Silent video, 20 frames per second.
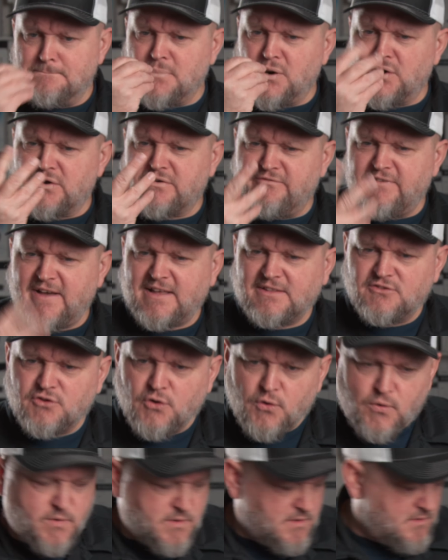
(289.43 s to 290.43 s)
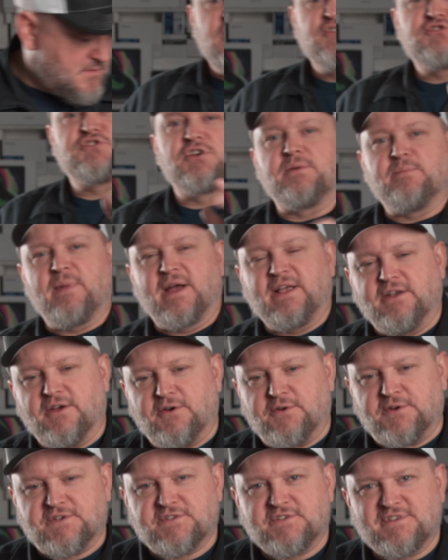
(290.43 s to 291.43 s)
Perfecto. So you might
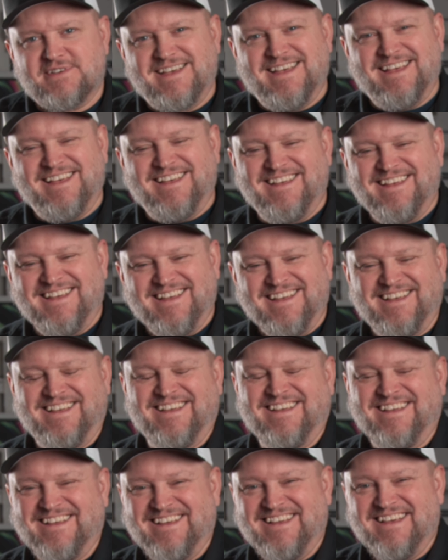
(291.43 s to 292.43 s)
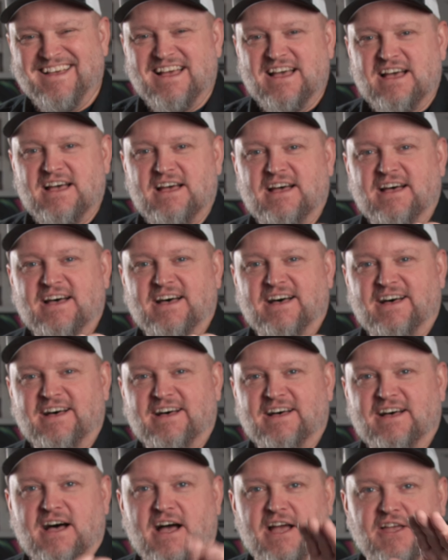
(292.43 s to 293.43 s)
notice
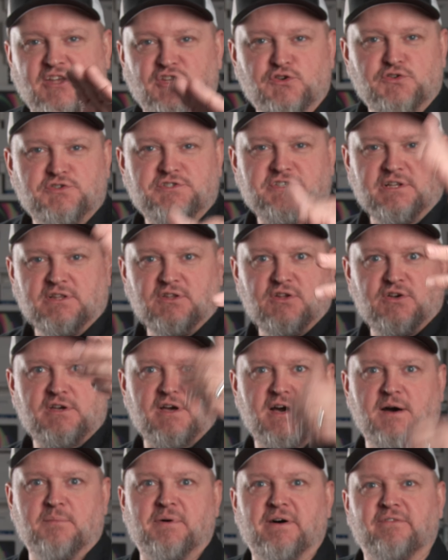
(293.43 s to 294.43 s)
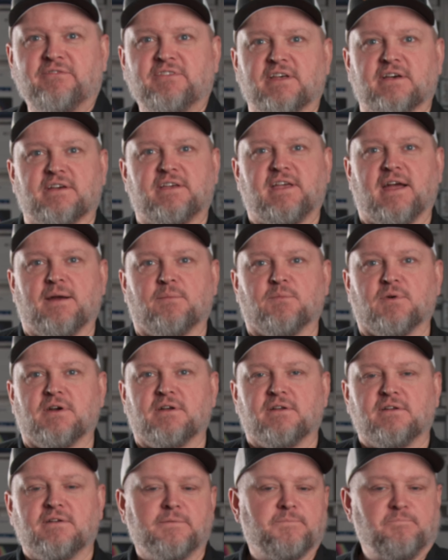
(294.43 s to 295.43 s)
I used to look above the
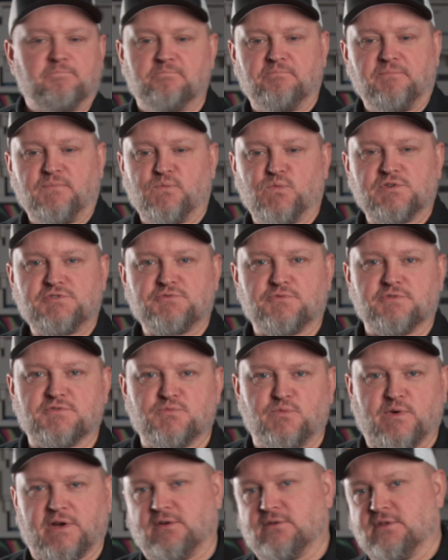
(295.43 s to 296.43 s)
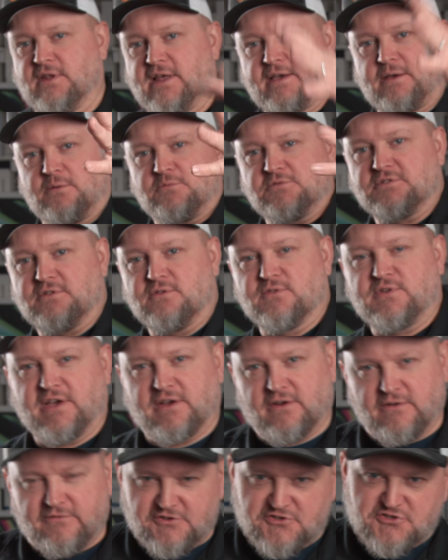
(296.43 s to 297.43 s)
camera, which was weird, like it was
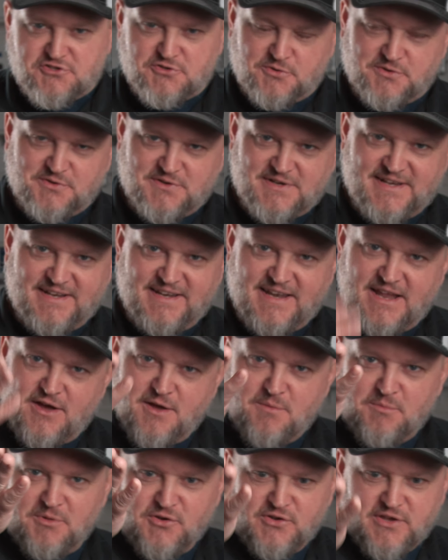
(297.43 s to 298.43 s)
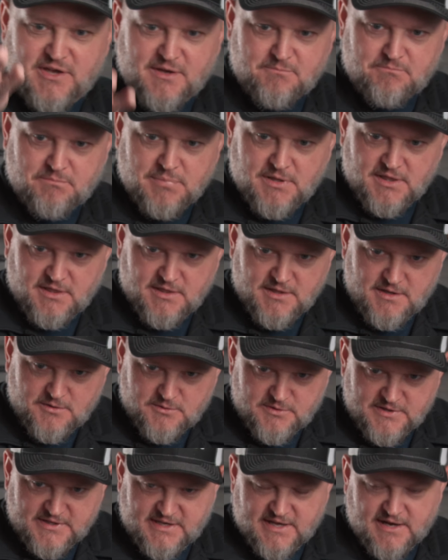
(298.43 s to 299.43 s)
looking over your shoulder, and now I'm looking
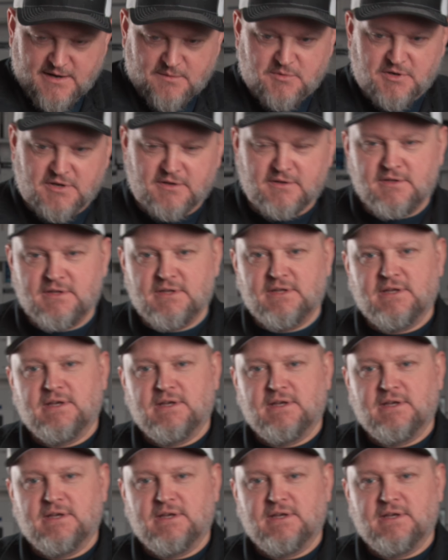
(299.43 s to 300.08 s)
below the camera.